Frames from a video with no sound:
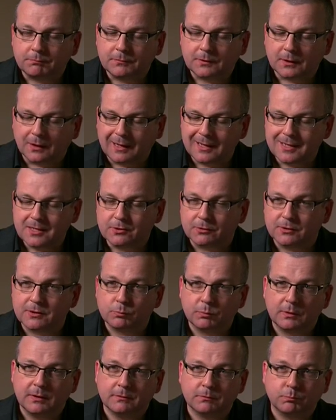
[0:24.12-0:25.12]
The laser
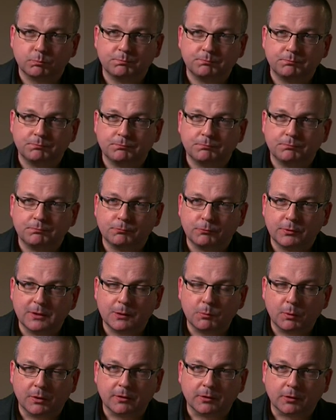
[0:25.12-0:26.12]
is really
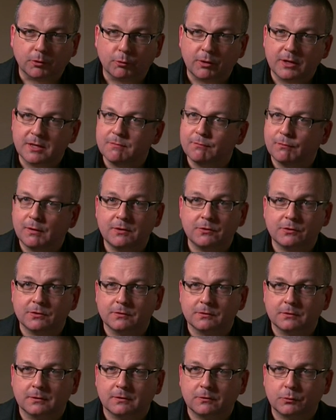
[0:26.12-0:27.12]
one of the great
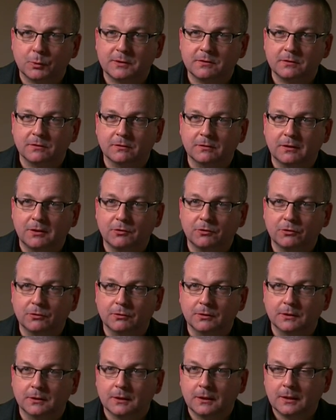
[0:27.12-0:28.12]
inventions of the 20th
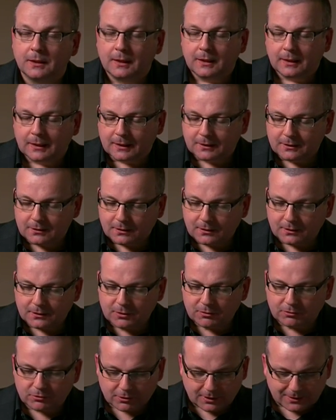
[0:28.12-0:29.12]
century. Can
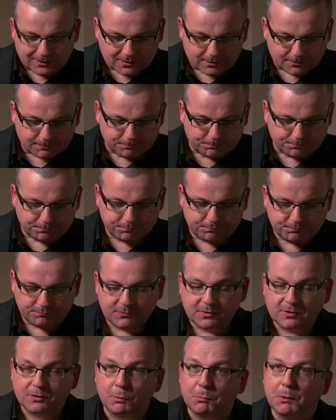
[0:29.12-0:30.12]
you try to
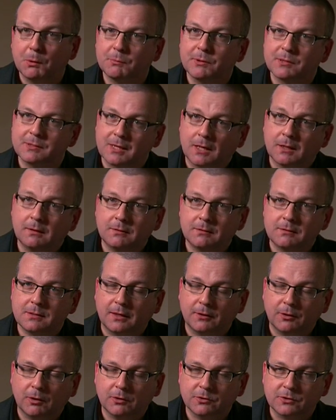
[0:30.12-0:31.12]
sum up the
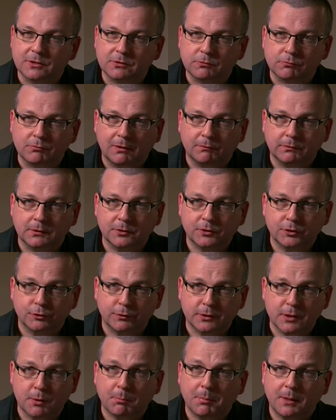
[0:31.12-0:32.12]
technology's
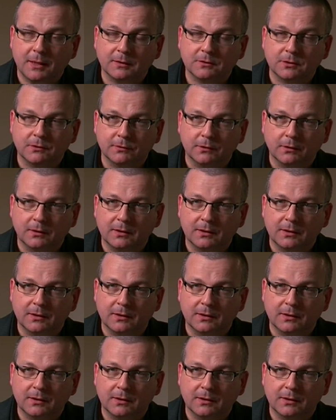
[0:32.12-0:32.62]
revolutionary impact over the